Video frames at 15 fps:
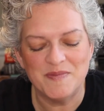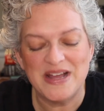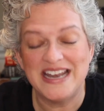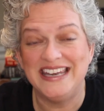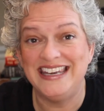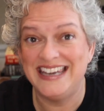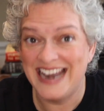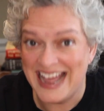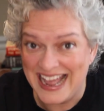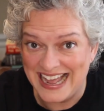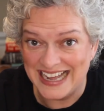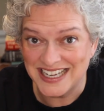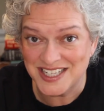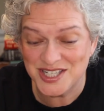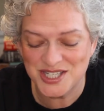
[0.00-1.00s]

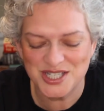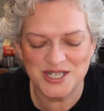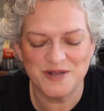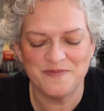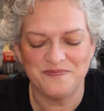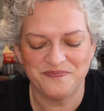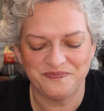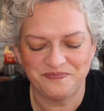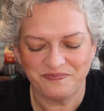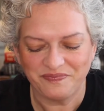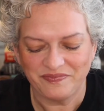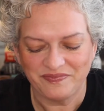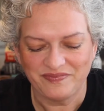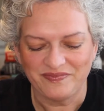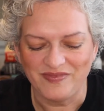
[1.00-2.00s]
Next
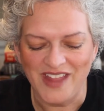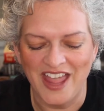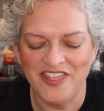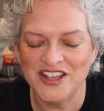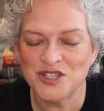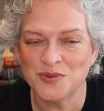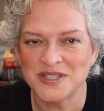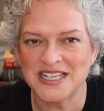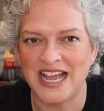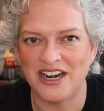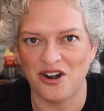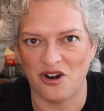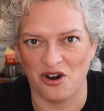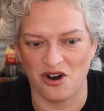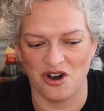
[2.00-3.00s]
And this was kind
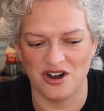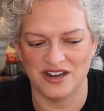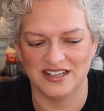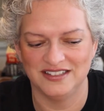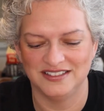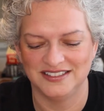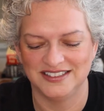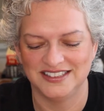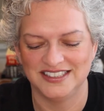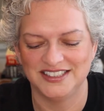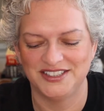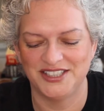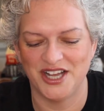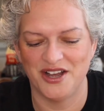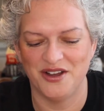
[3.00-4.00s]
of hard.
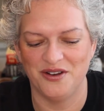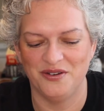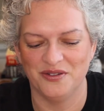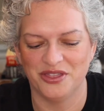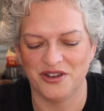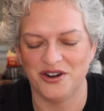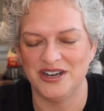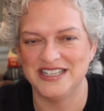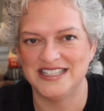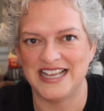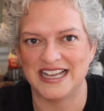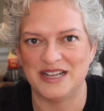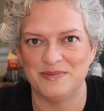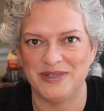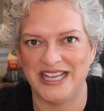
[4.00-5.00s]
So third and
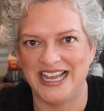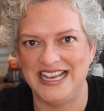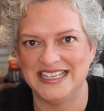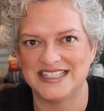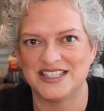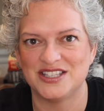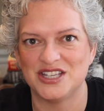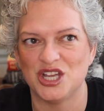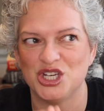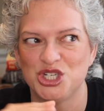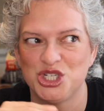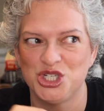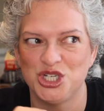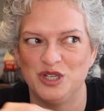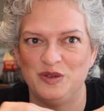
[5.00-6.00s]
second place
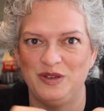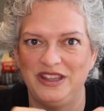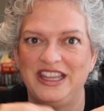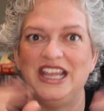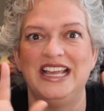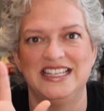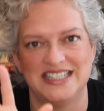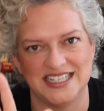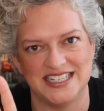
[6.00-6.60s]
it's a